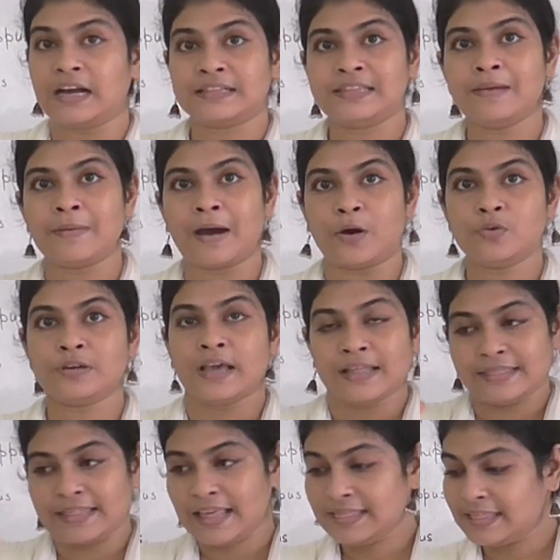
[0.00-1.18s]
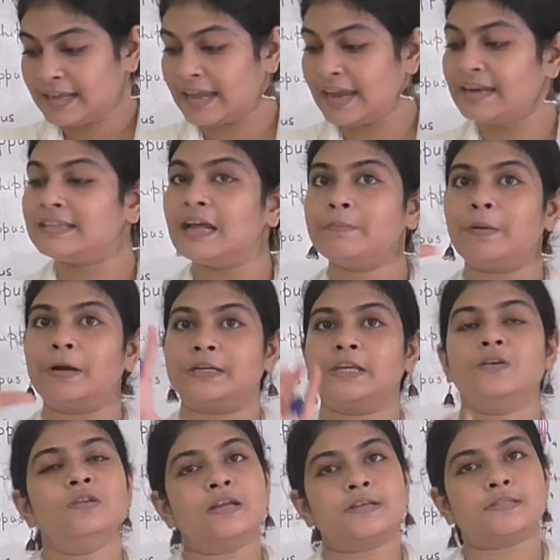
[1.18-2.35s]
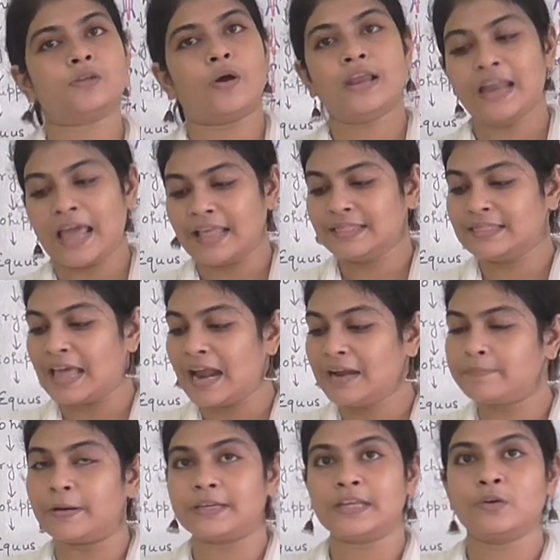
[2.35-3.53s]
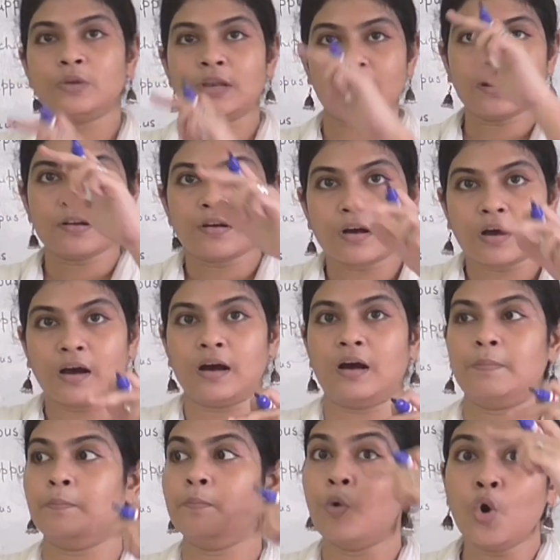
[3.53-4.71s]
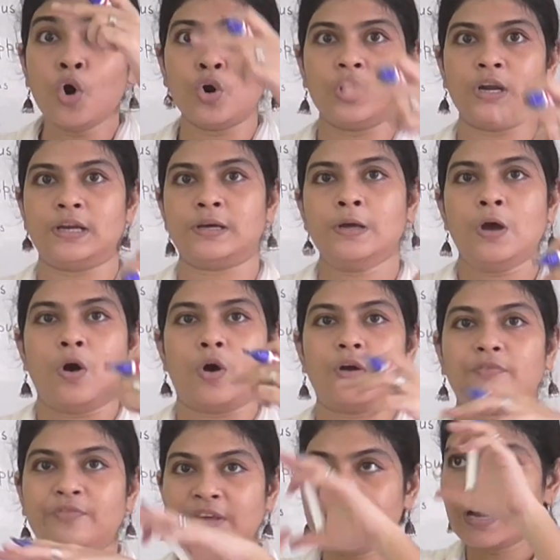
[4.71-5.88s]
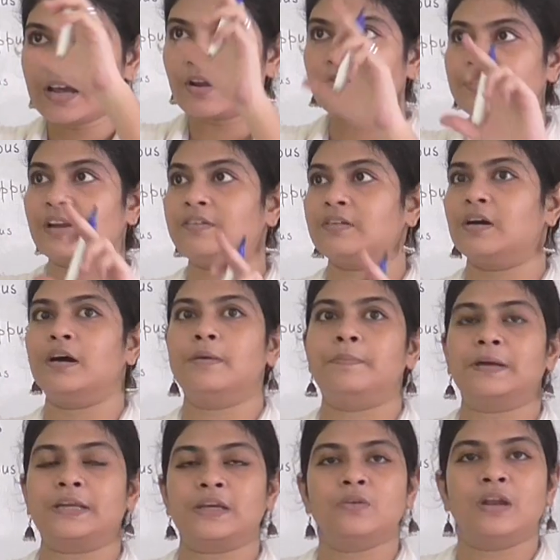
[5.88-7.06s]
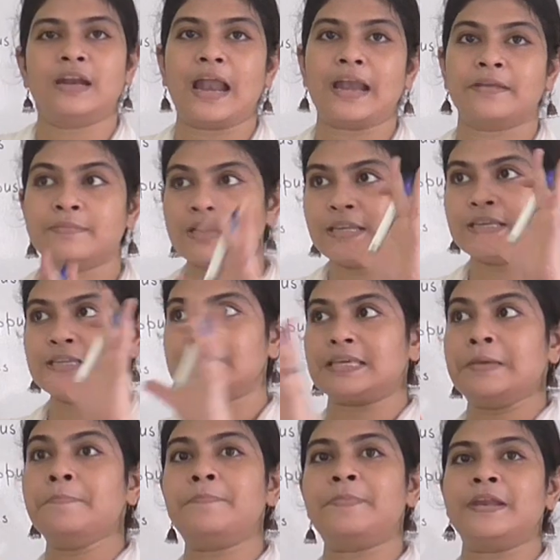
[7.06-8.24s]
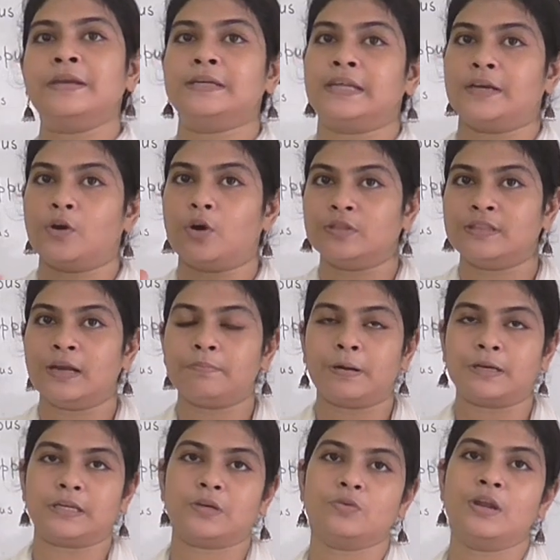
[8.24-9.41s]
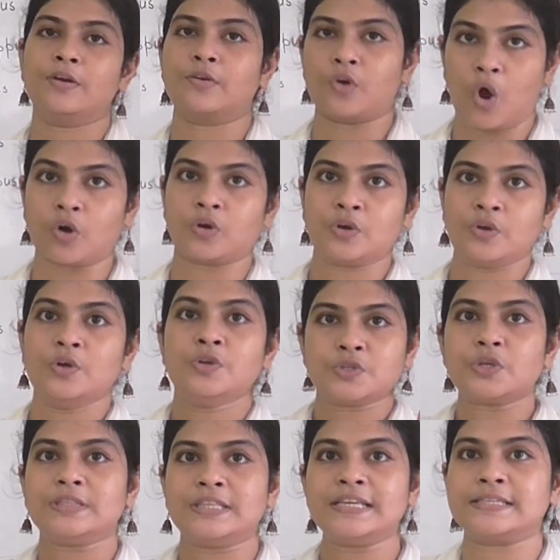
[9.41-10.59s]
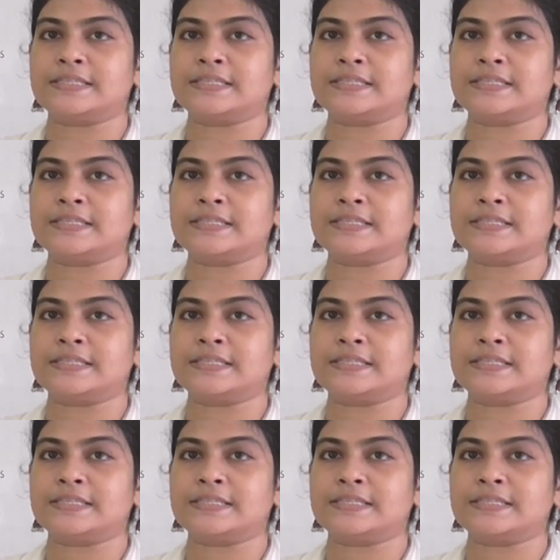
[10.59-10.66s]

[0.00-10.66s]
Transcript: dug them out, then they get that particular soil, and that particular mold or figure of that particular animal is imprinted on that particular rock. So